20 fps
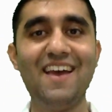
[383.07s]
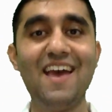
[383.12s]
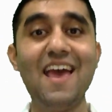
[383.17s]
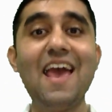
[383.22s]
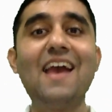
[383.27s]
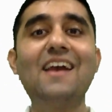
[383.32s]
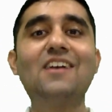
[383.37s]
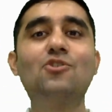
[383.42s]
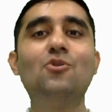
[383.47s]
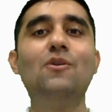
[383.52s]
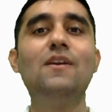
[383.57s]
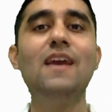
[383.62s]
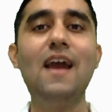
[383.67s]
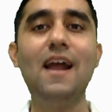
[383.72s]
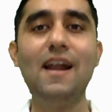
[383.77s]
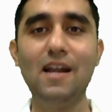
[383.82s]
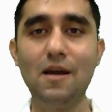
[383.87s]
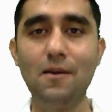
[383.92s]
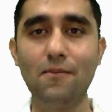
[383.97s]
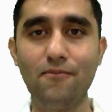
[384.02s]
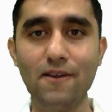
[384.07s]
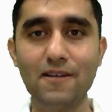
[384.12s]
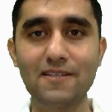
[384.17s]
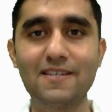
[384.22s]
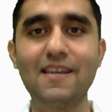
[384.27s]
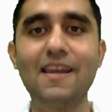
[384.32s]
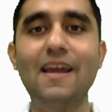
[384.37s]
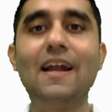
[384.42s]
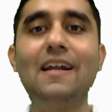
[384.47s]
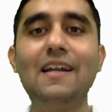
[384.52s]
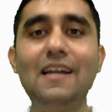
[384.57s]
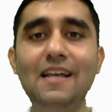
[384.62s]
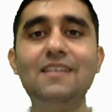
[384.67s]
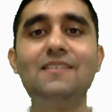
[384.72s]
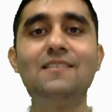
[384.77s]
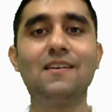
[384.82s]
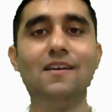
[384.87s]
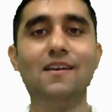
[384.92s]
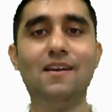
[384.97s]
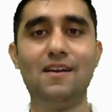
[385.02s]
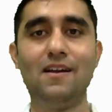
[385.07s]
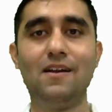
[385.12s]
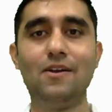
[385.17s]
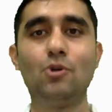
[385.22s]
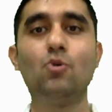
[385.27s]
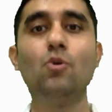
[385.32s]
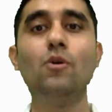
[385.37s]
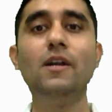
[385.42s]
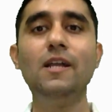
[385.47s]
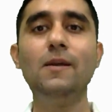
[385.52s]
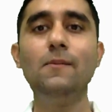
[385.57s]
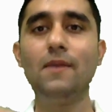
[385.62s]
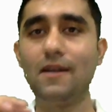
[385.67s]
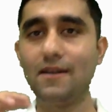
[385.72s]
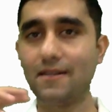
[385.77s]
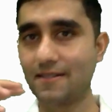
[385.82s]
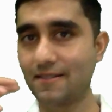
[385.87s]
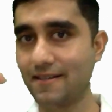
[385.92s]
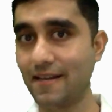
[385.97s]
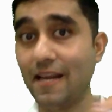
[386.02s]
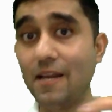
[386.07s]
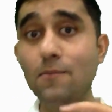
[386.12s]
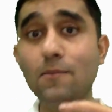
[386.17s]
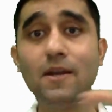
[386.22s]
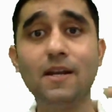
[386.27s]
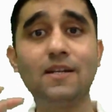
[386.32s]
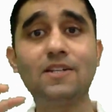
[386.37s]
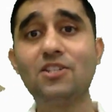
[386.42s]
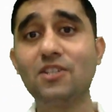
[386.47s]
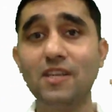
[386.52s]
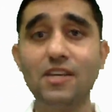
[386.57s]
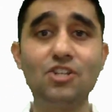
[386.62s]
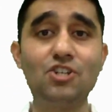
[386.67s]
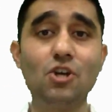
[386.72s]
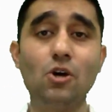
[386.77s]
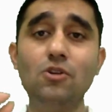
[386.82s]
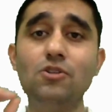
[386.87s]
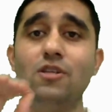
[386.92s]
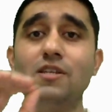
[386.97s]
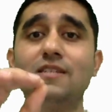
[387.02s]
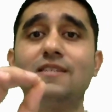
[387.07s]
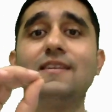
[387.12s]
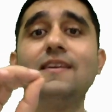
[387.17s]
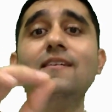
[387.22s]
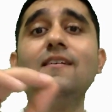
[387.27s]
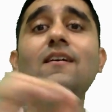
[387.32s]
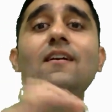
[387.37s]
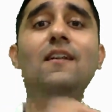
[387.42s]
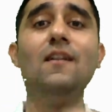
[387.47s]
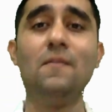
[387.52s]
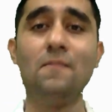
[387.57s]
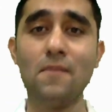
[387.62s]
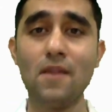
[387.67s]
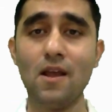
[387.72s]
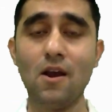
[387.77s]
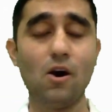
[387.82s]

actually end up wasting at least twenty minutes, ten minutes each on just single,